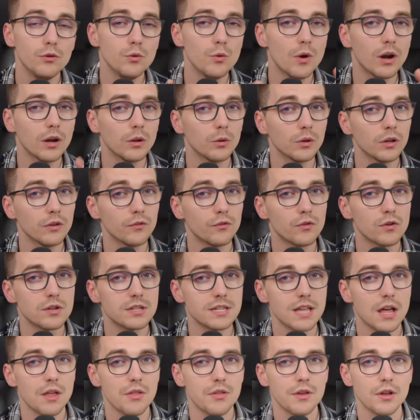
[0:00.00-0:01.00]
you are looking for
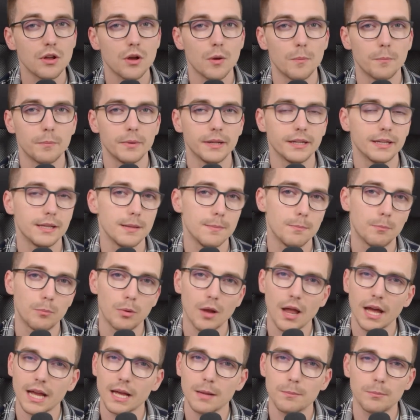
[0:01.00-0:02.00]
something completely
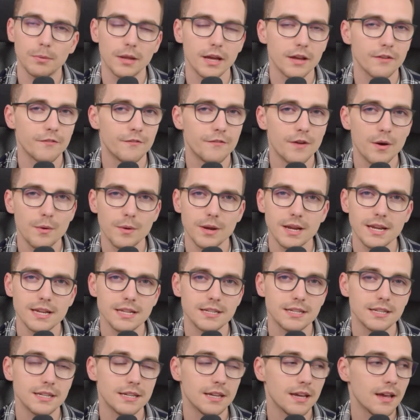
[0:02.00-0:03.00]
plug and play, very
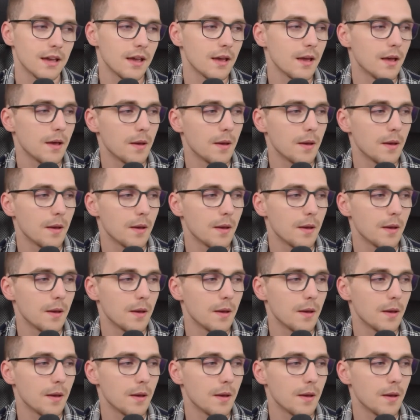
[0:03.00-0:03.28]
easy,